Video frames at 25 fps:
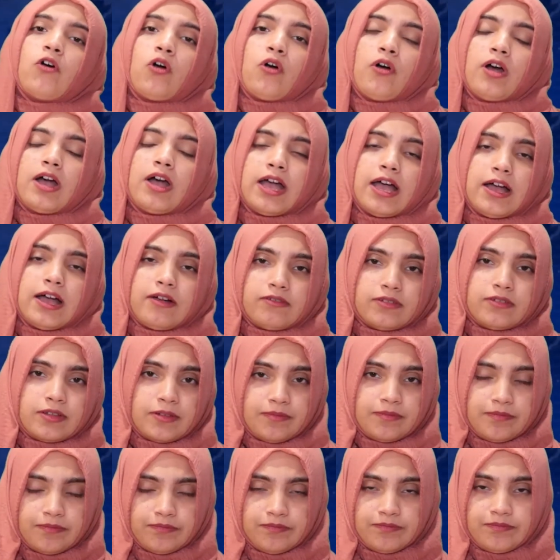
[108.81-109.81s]
A New
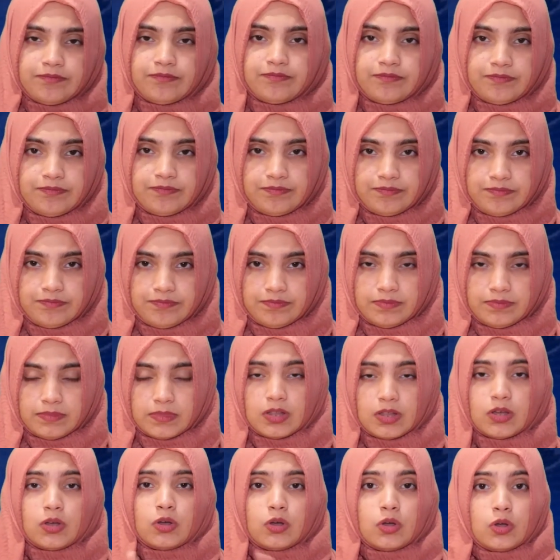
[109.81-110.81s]
Zealand brand,
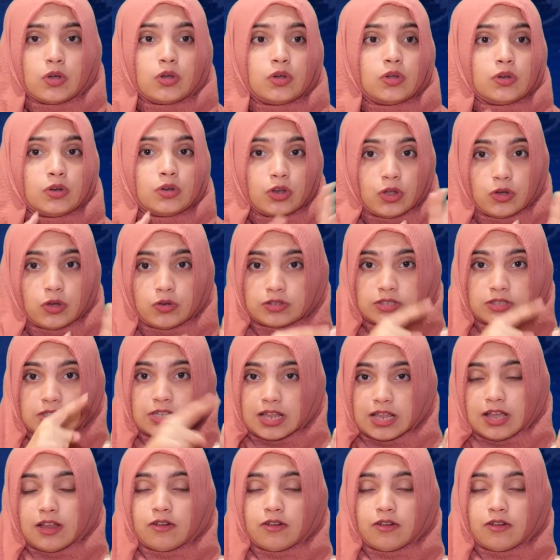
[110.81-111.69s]
Annabelle's,